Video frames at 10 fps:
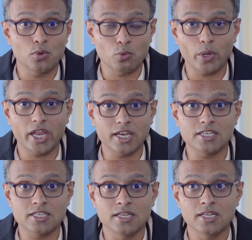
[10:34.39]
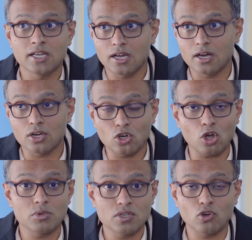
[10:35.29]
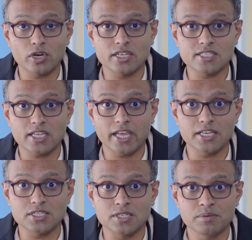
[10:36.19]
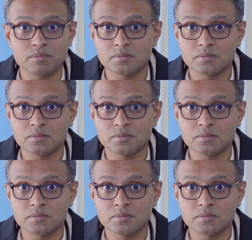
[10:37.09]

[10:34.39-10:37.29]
weight, normal for his age.